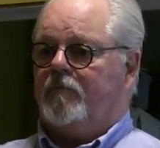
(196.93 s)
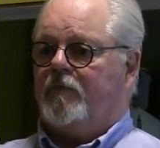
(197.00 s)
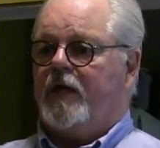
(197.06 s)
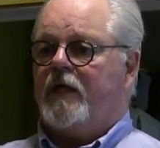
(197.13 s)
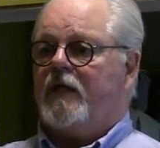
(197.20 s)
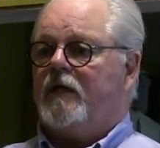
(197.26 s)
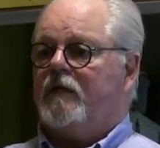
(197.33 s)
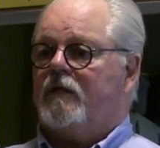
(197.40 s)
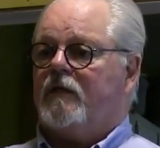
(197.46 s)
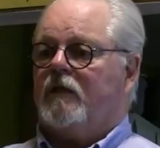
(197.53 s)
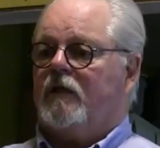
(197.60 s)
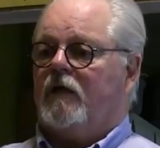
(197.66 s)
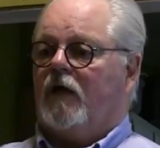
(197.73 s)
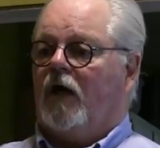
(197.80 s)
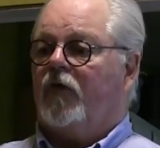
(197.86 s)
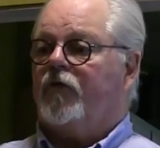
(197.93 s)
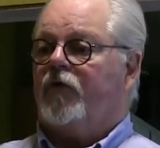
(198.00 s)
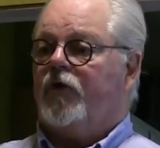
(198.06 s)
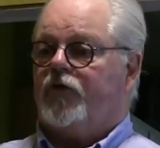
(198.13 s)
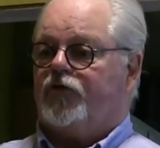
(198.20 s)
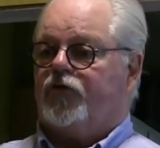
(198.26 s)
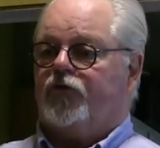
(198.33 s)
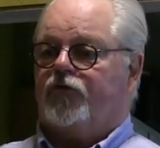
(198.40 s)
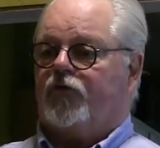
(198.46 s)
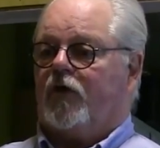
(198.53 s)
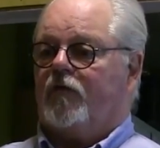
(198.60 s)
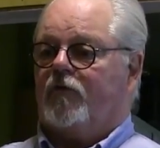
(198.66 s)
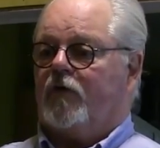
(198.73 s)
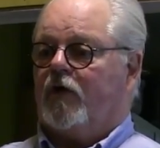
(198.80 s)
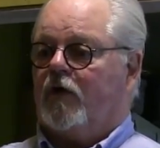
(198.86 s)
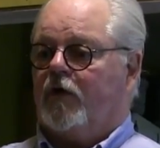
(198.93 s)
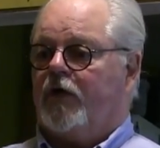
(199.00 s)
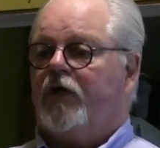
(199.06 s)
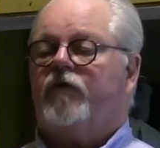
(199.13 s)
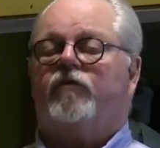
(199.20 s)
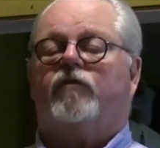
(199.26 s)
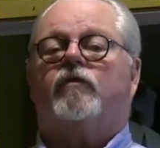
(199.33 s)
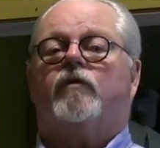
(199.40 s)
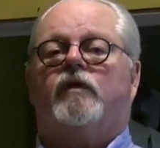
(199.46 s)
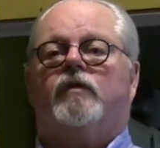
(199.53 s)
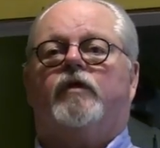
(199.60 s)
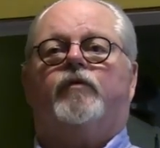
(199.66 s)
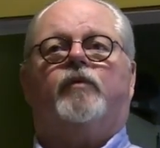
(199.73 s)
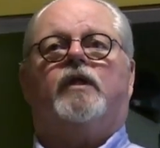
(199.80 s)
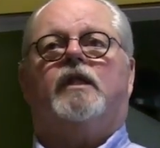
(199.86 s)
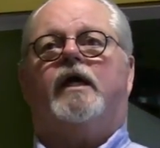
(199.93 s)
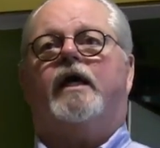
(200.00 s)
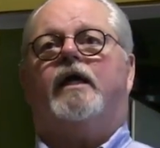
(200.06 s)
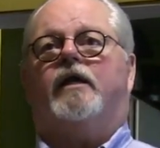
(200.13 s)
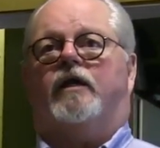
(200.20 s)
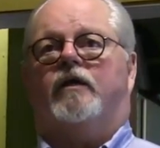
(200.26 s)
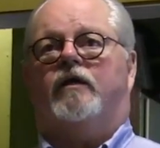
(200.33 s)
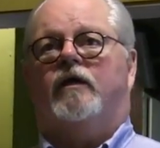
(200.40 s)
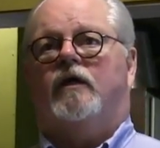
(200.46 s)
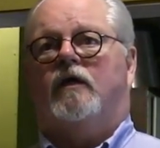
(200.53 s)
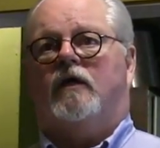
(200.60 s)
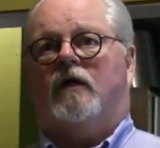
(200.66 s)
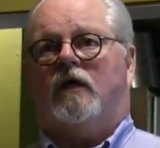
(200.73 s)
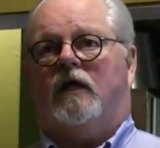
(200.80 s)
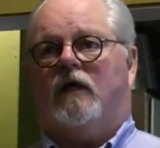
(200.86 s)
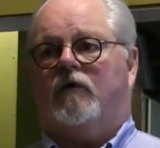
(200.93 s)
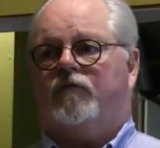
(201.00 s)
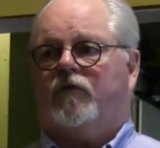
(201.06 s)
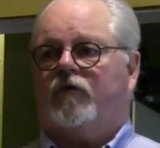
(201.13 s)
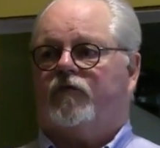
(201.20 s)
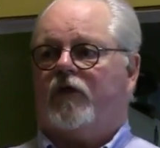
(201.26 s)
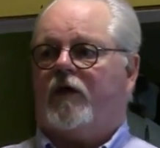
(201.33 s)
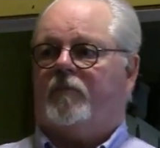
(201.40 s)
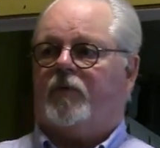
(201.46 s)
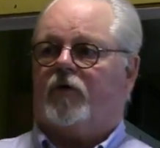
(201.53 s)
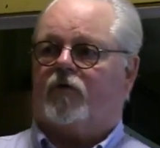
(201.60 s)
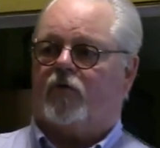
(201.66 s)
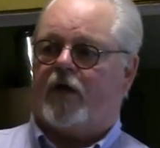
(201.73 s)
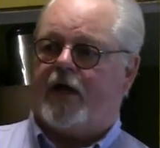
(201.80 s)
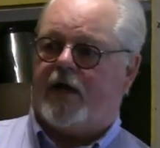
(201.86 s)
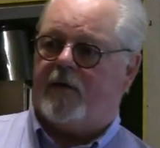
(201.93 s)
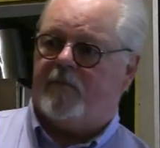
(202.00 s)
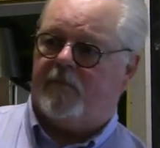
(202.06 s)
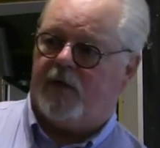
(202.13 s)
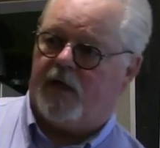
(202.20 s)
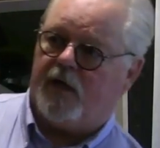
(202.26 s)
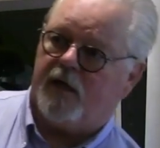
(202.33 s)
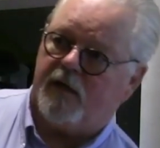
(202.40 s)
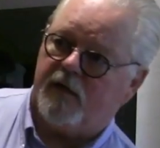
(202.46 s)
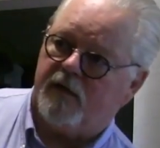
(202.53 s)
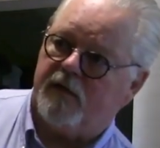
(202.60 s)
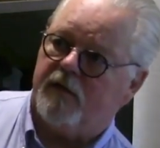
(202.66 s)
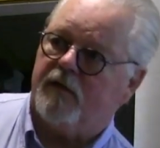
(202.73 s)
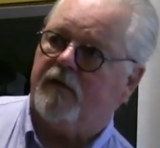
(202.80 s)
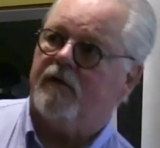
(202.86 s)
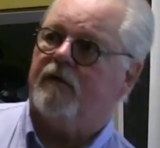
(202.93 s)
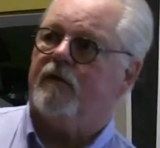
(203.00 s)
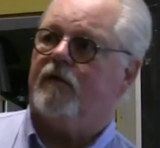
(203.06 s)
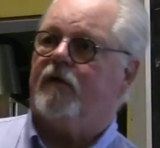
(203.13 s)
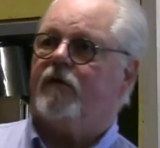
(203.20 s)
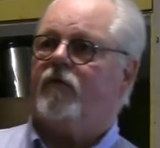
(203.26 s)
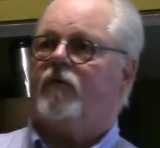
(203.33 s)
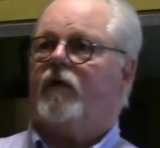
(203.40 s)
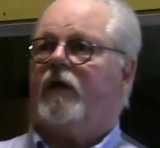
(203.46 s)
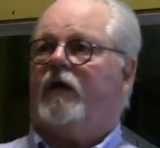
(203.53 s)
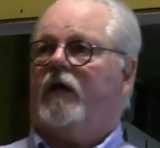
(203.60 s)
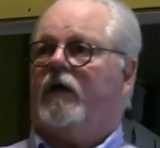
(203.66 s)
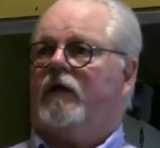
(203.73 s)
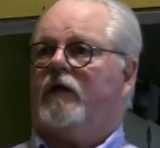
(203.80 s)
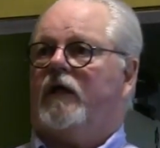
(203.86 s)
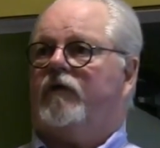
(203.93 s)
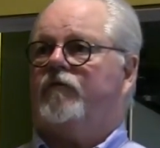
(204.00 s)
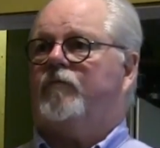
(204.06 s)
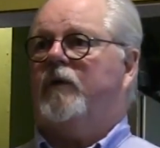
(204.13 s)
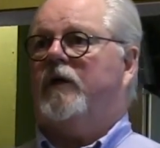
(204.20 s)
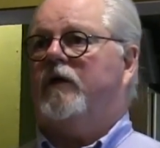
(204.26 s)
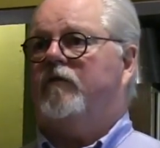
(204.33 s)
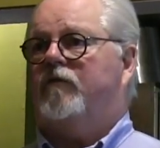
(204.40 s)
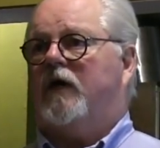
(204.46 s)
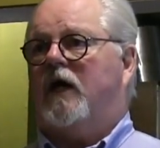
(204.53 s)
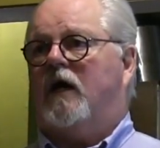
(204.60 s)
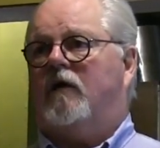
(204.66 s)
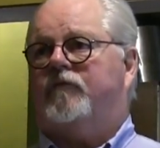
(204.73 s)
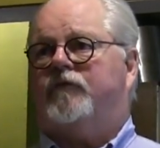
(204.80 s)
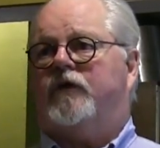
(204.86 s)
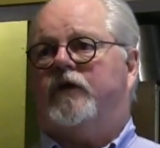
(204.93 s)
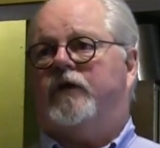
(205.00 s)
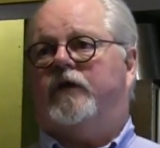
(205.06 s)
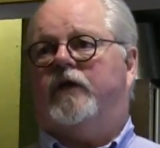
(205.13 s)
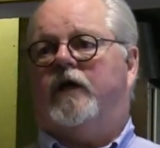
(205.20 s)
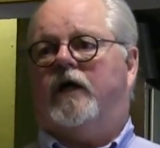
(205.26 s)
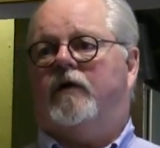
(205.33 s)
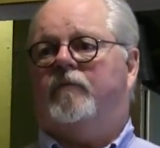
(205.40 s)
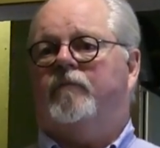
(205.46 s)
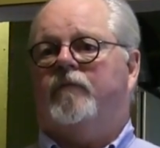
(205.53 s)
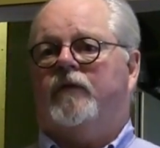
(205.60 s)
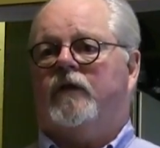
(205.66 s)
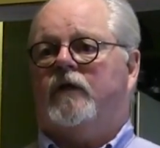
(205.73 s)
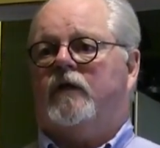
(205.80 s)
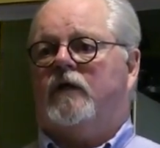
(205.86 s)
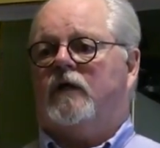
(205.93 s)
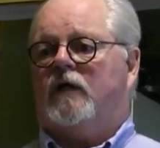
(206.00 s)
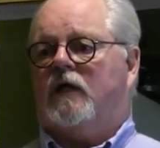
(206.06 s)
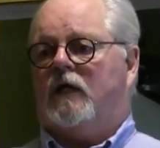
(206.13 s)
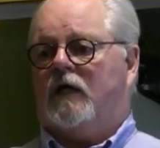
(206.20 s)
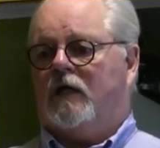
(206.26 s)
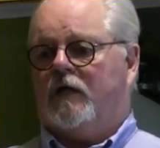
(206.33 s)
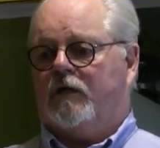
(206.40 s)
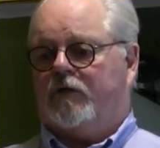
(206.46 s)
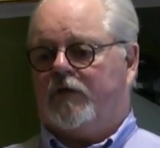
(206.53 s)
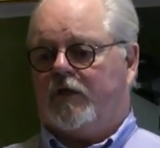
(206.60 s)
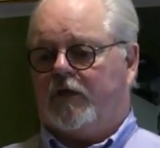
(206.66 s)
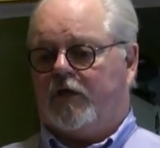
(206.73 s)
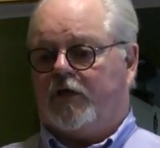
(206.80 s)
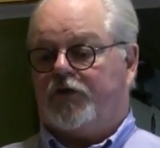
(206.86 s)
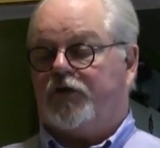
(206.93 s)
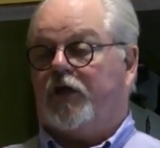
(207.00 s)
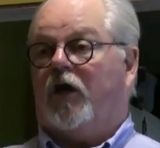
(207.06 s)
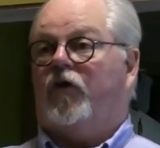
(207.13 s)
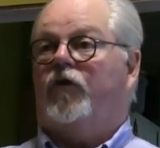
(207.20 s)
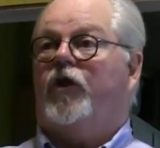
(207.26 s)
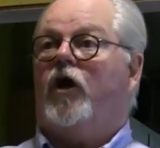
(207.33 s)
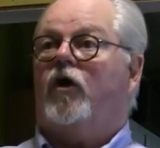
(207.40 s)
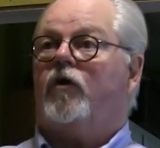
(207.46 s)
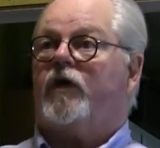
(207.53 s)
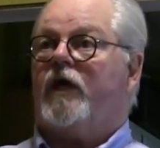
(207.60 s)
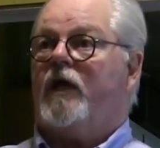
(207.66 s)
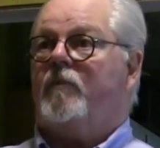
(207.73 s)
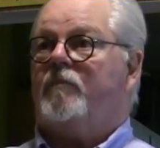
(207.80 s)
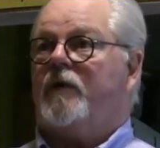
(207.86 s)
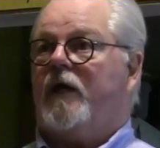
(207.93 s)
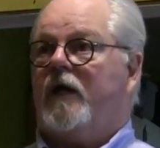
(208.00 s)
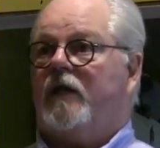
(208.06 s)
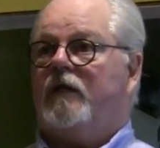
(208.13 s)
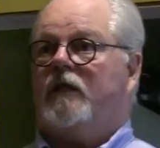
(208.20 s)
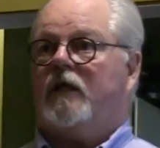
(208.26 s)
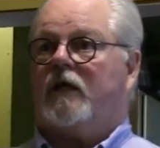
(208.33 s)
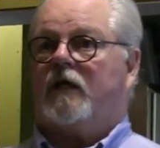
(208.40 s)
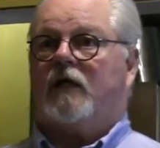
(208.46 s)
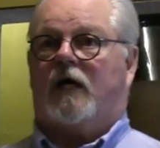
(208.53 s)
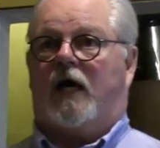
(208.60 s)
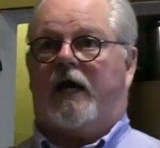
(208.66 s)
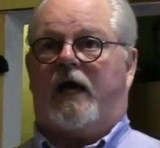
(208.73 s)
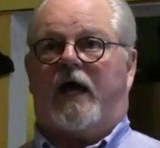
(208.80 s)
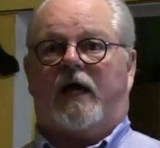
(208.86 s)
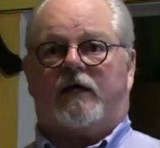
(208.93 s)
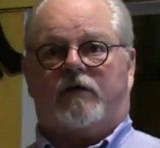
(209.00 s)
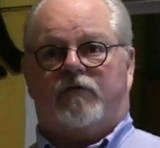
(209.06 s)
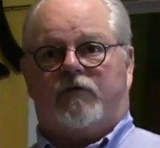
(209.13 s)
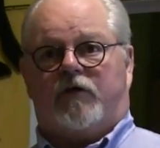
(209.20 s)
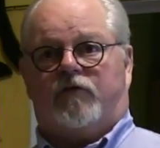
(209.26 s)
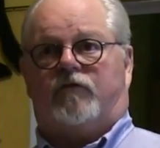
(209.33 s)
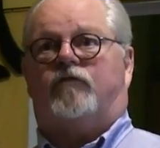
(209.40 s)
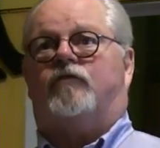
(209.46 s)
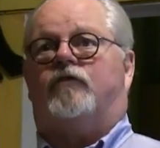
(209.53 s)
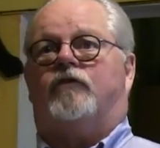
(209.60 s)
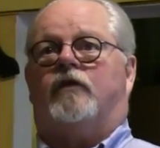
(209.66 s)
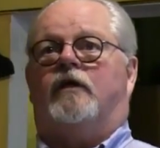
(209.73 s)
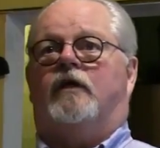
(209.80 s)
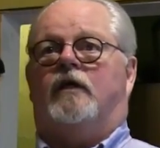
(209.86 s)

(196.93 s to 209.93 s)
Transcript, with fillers: many other issues are, are intricately related. Uh, for example, Graham uh, has been involved in uh, uh the uh, Shell No campaign, the kayaktivists,